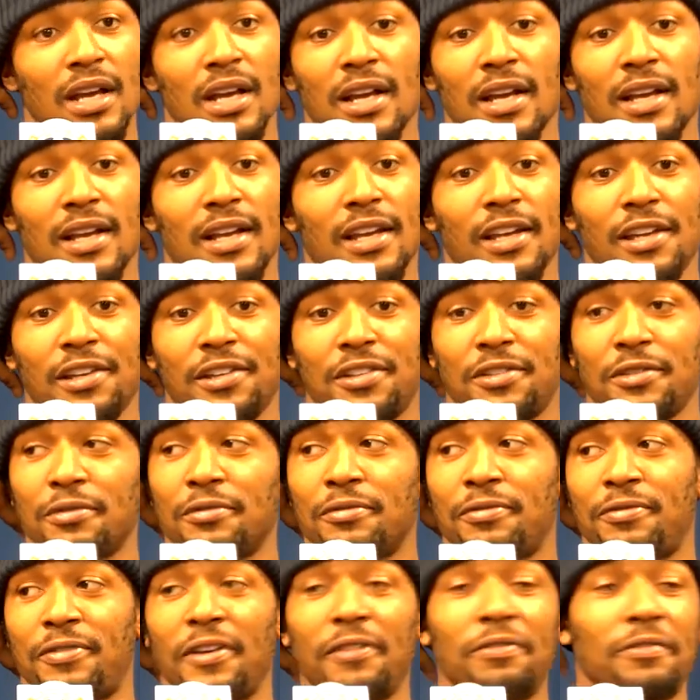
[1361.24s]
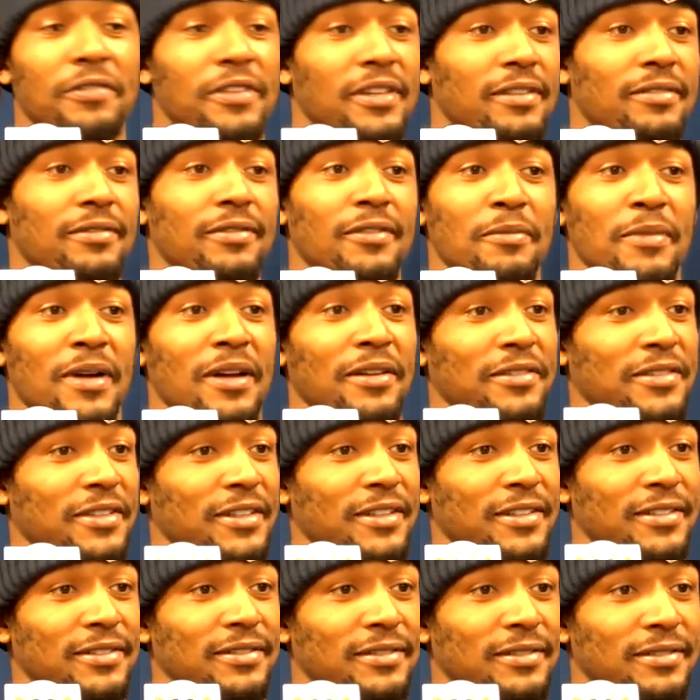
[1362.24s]
he's shooting 50 from out there,
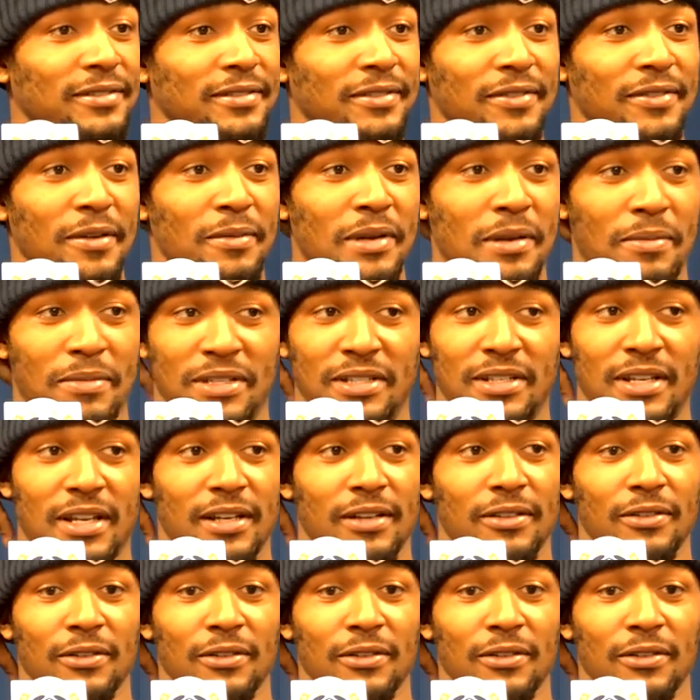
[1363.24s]
if I'm not mistaken,